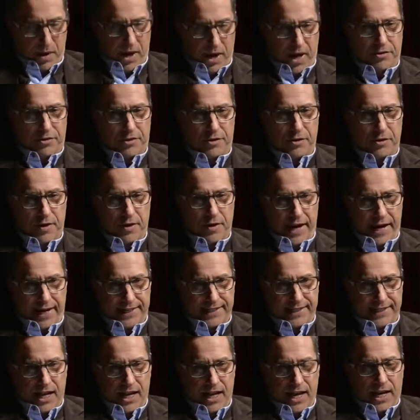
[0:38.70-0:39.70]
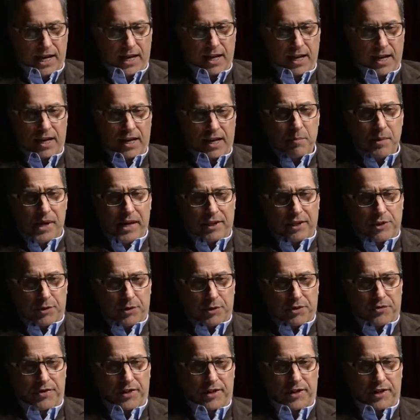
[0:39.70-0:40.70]
Matthew. And let me answer
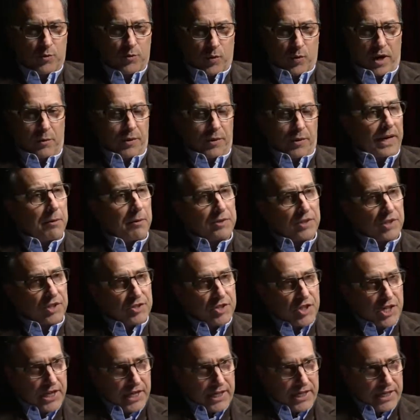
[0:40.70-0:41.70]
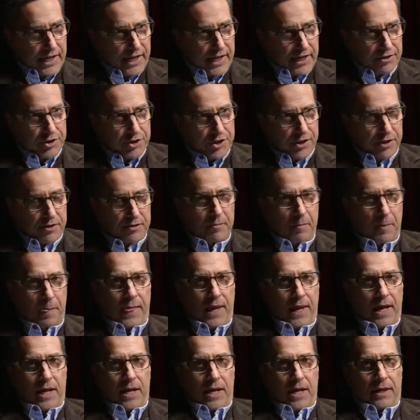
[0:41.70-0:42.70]
it this way. When I was a teenager,
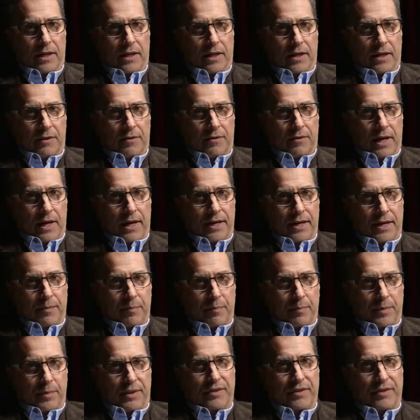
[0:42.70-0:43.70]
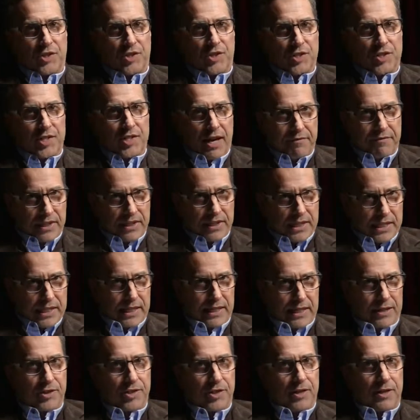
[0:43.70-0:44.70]
in the
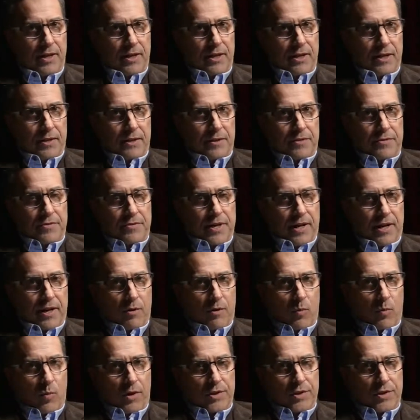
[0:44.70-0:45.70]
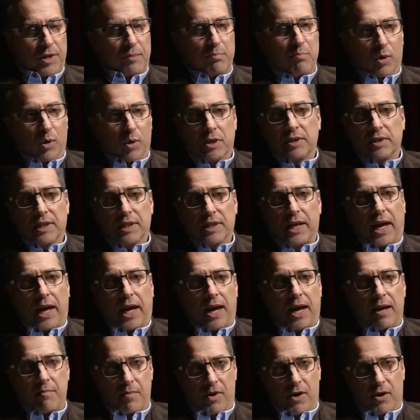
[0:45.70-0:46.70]
70s, there was a book that
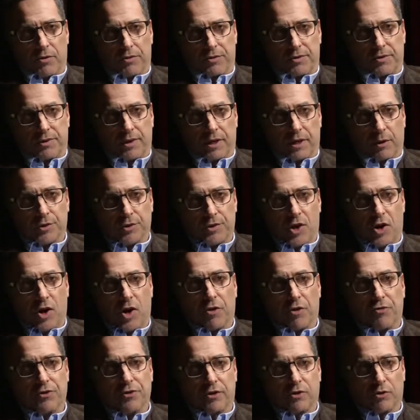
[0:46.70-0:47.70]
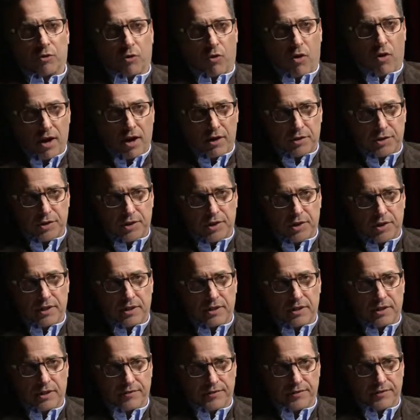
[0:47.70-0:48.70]
came out that was called The Cross
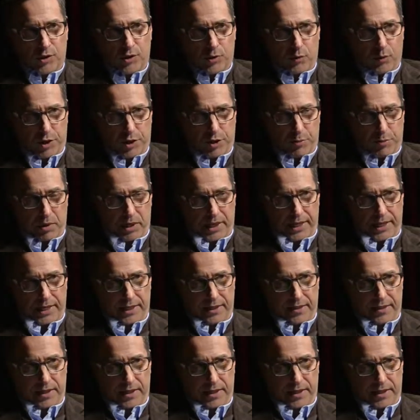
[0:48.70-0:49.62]
and the Switchblade,